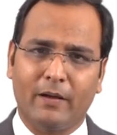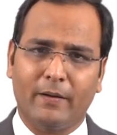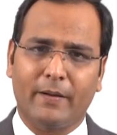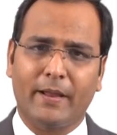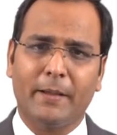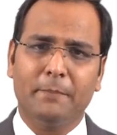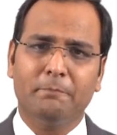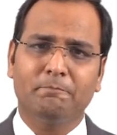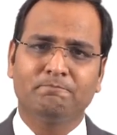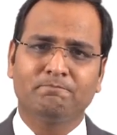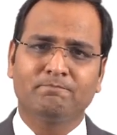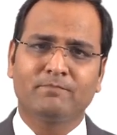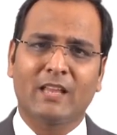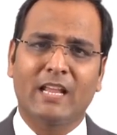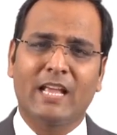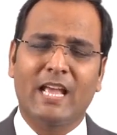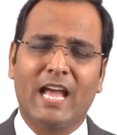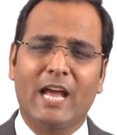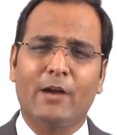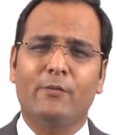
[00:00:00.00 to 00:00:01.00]
okay?
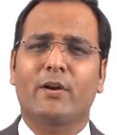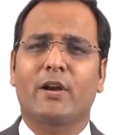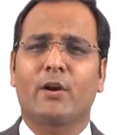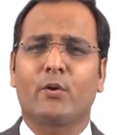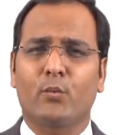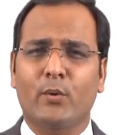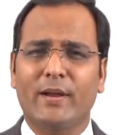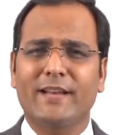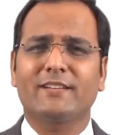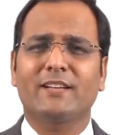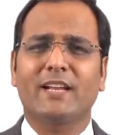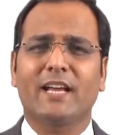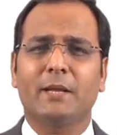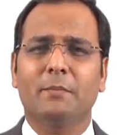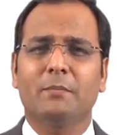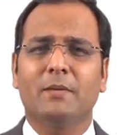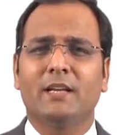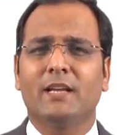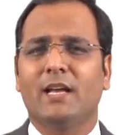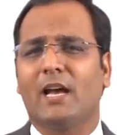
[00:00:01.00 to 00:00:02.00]
Have a great
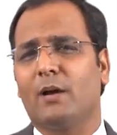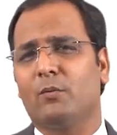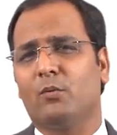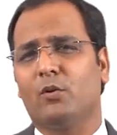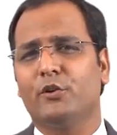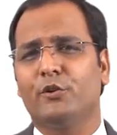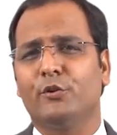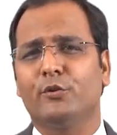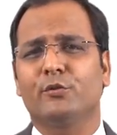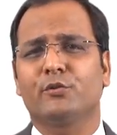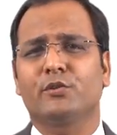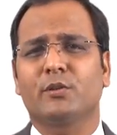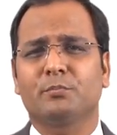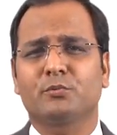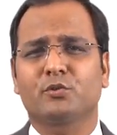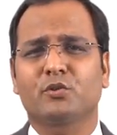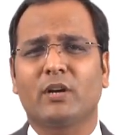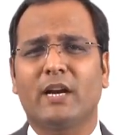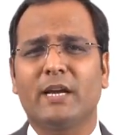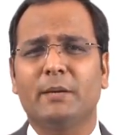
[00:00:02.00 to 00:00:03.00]
time. I want you to
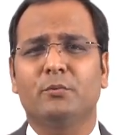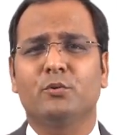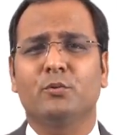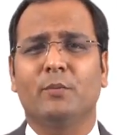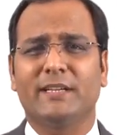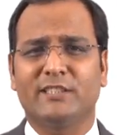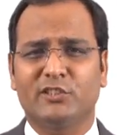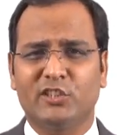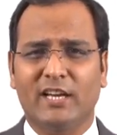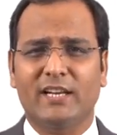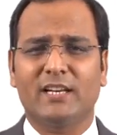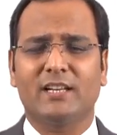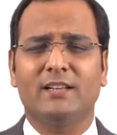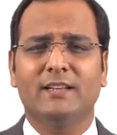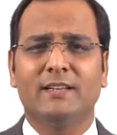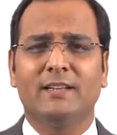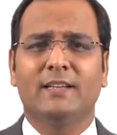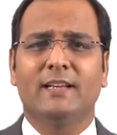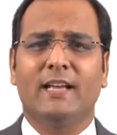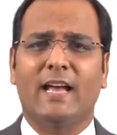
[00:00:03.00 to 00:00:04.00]
subscribe to my channel
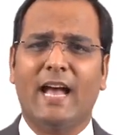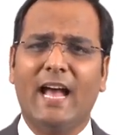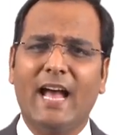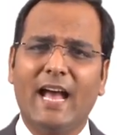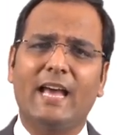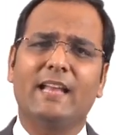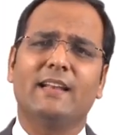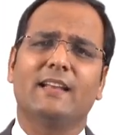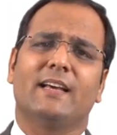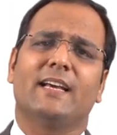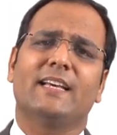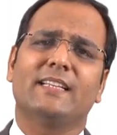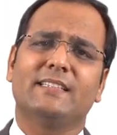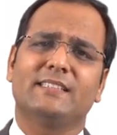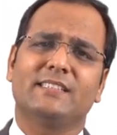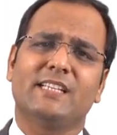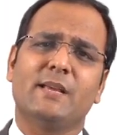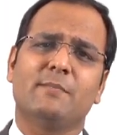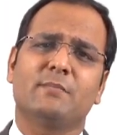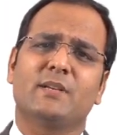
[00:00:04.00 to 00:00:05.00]
and at
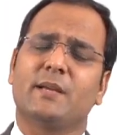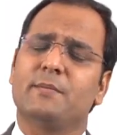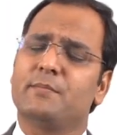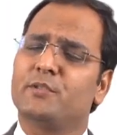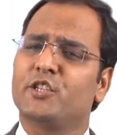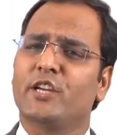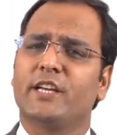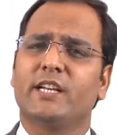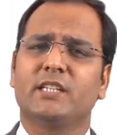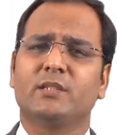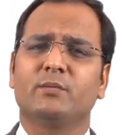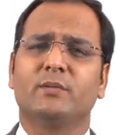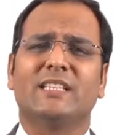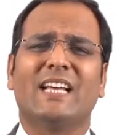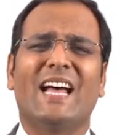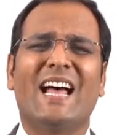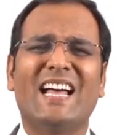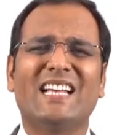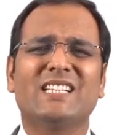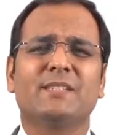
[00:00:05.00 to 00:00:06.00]
the same time share it with
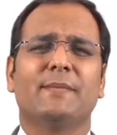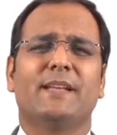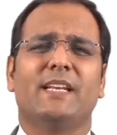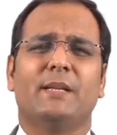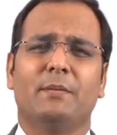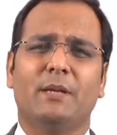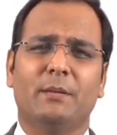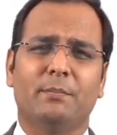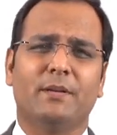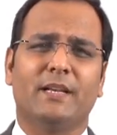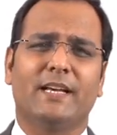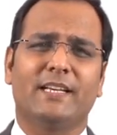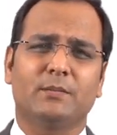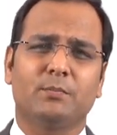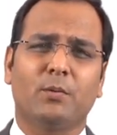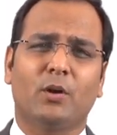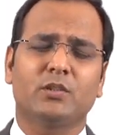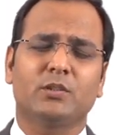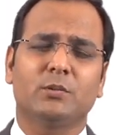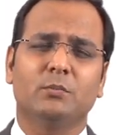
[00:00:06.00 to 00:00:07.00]
as many people as
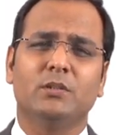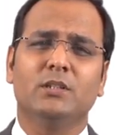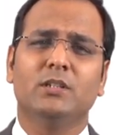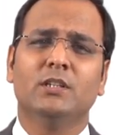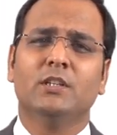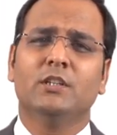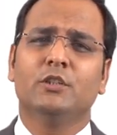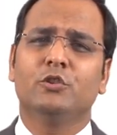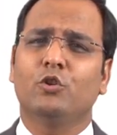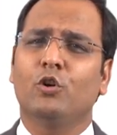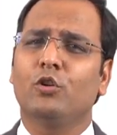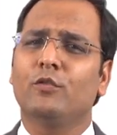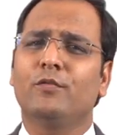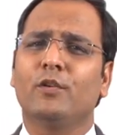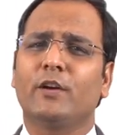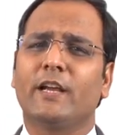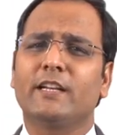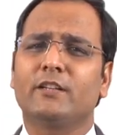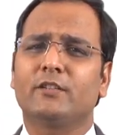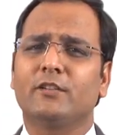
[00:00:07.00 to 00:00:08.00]
possible. Don't
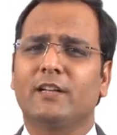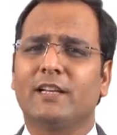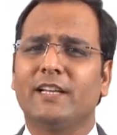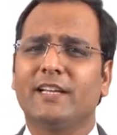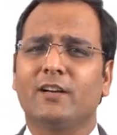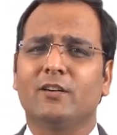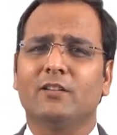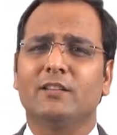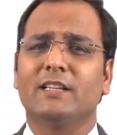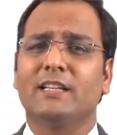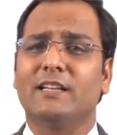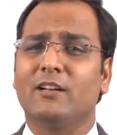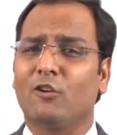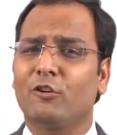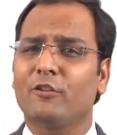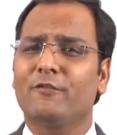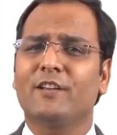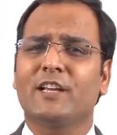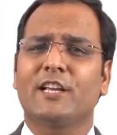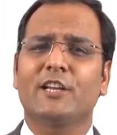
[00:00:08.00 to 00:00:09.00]
forget to click on the
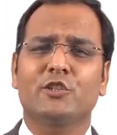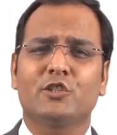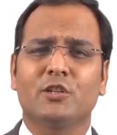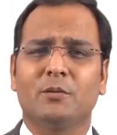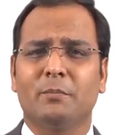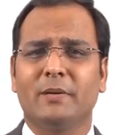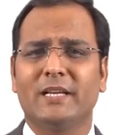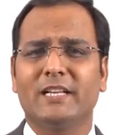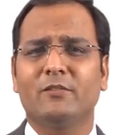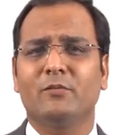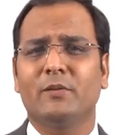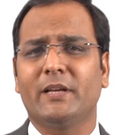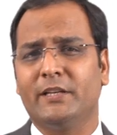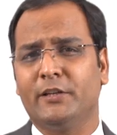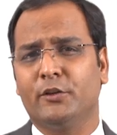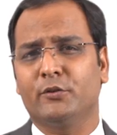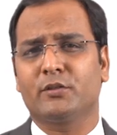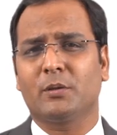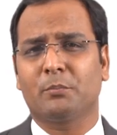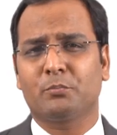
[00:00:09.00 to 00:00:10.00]
notification bell when
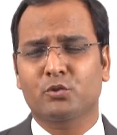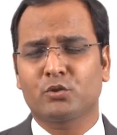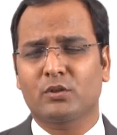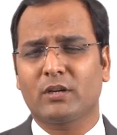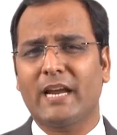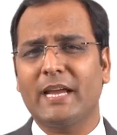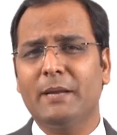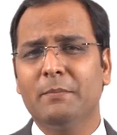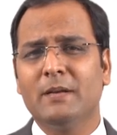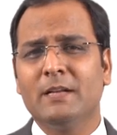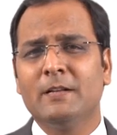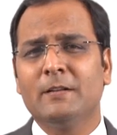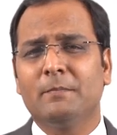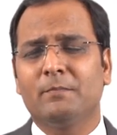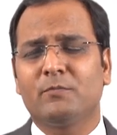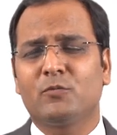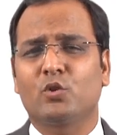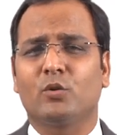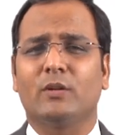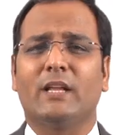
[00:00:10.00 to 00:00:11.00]
you subscribe
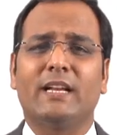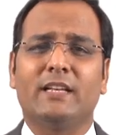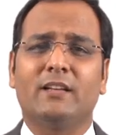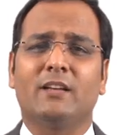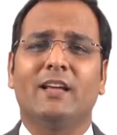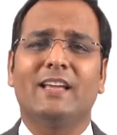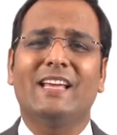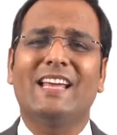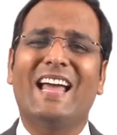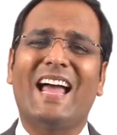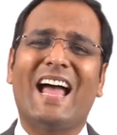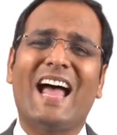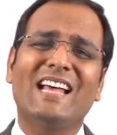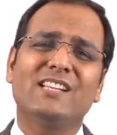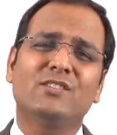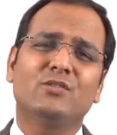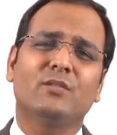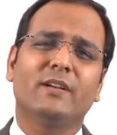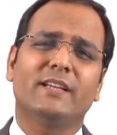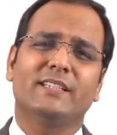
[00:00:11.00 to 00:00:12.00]
so that
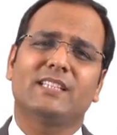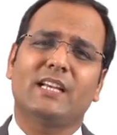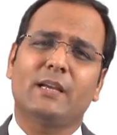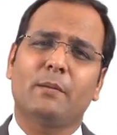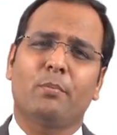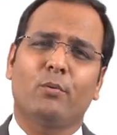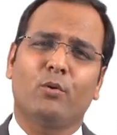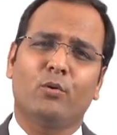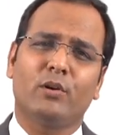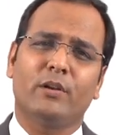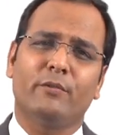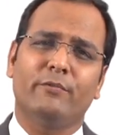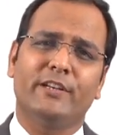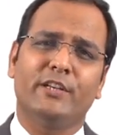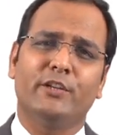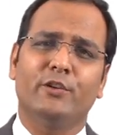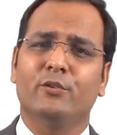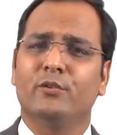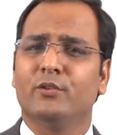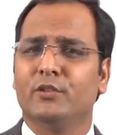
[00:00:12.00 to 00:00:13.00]
as soon as I upload a
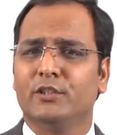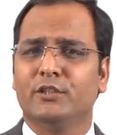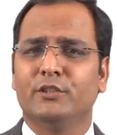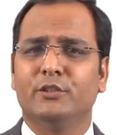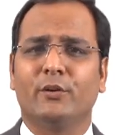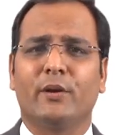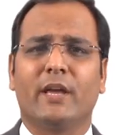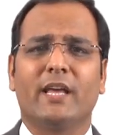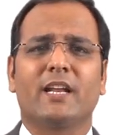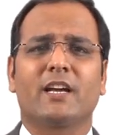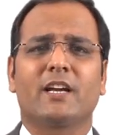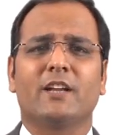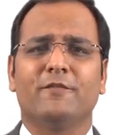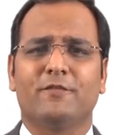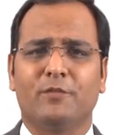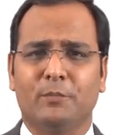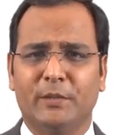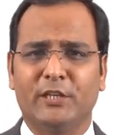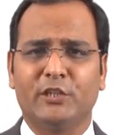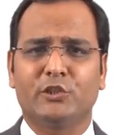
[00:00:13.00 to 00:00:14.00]
video, you get a
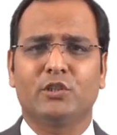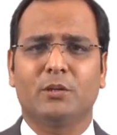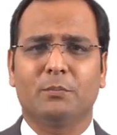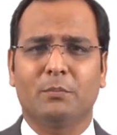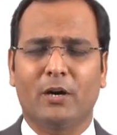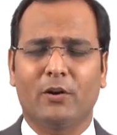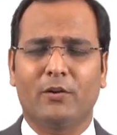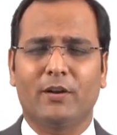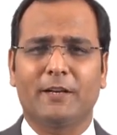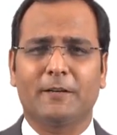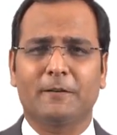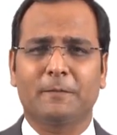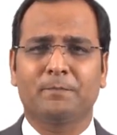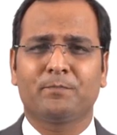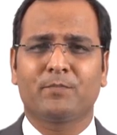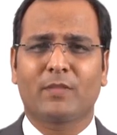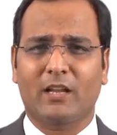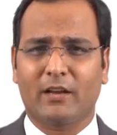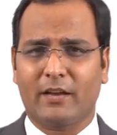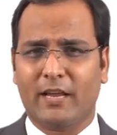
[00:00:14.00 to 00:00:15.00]
confirmation about it.
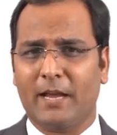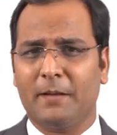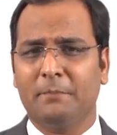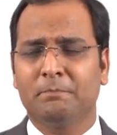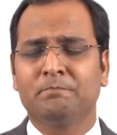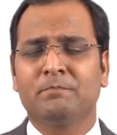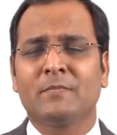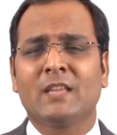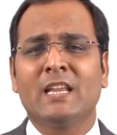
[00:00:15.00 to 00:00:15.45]
Okay,